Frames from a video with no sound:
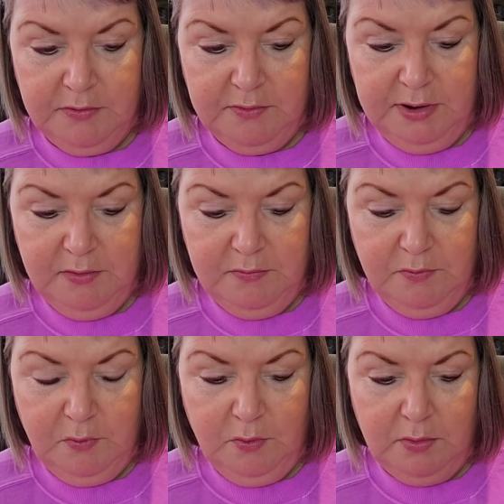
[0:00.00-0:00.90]
3 or
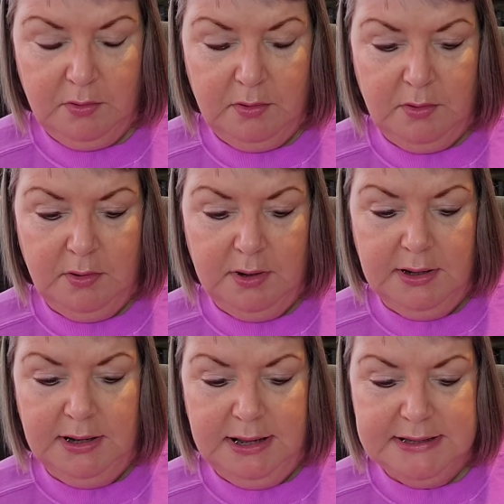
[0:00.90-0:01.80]
4
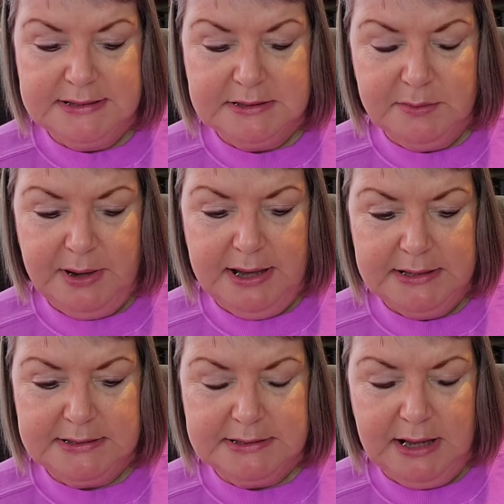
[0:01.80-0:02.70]
lace
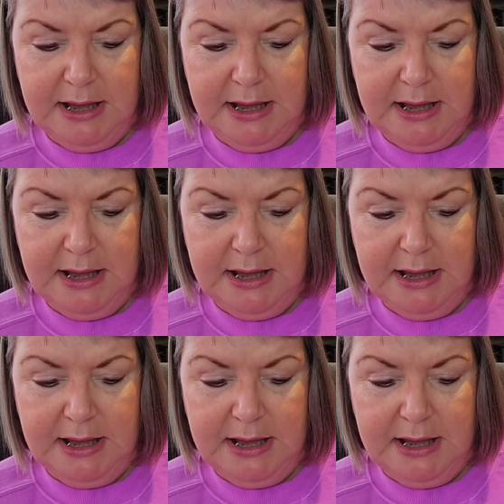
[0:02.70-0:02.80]
squares